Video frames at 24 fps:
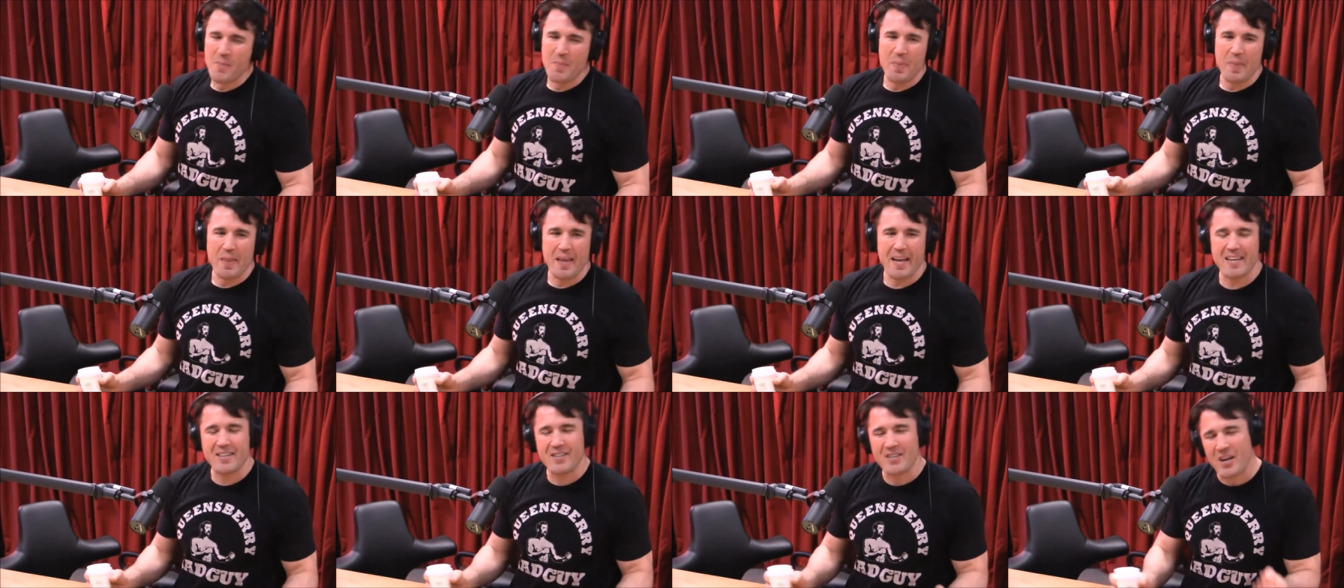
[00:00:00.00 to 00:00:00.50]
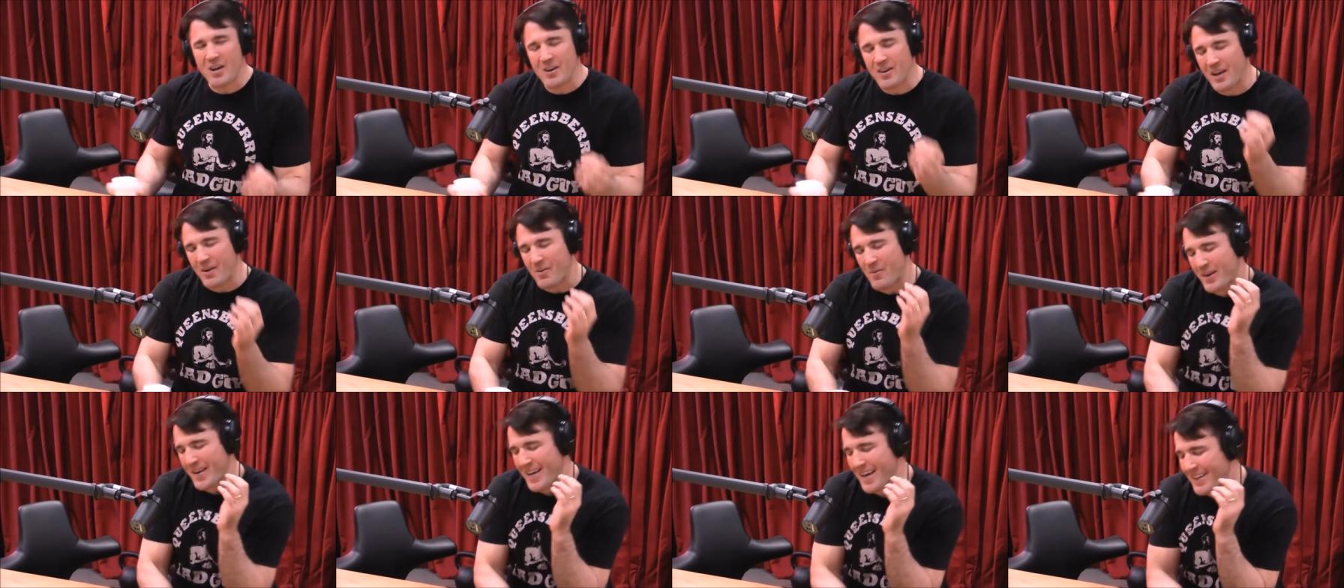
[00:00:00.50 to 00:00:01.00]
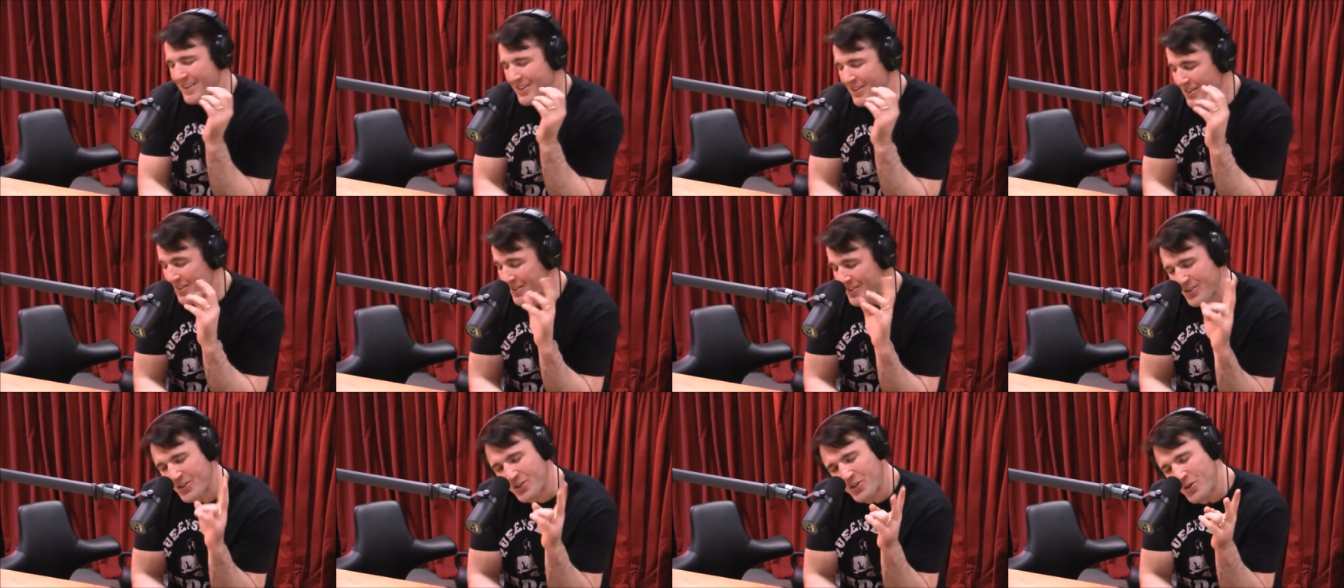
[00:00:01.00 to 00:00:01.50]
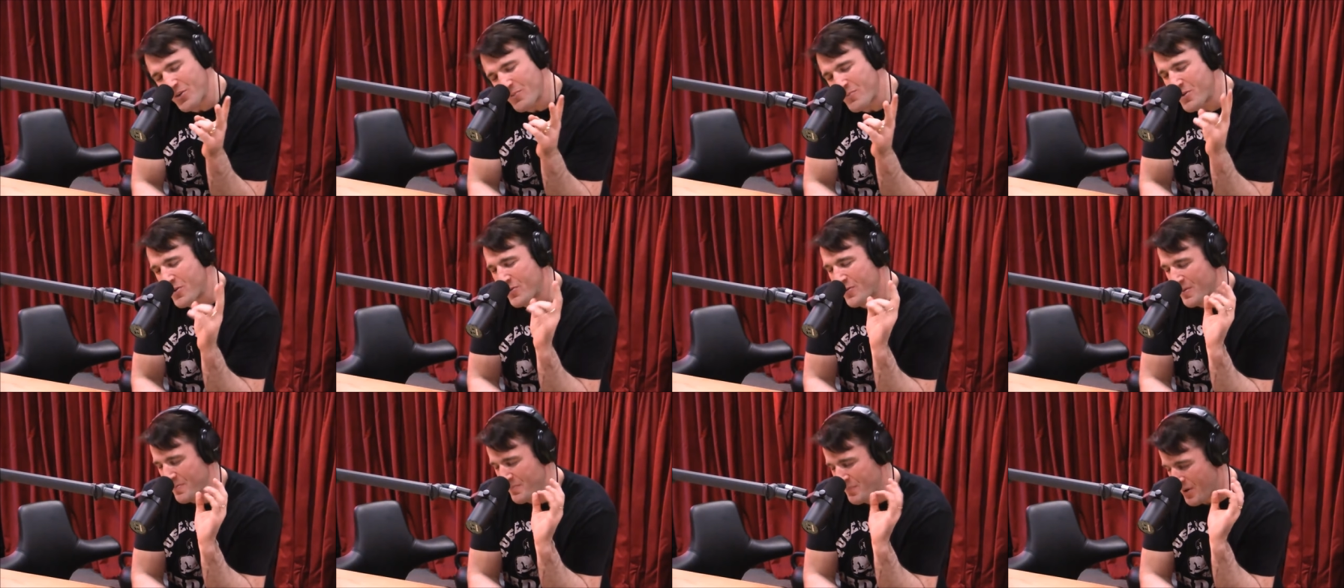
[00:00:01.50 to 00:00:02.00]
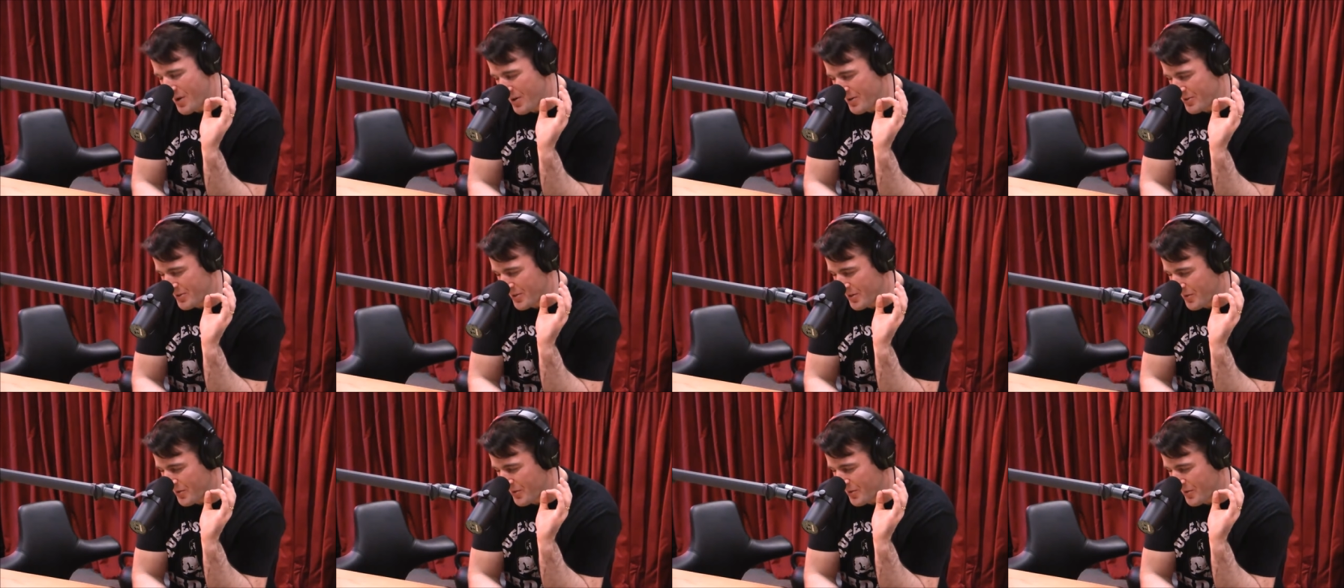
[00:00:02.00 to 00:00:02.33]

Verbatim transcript: it's like, okay, we got to, there's two moving parts here.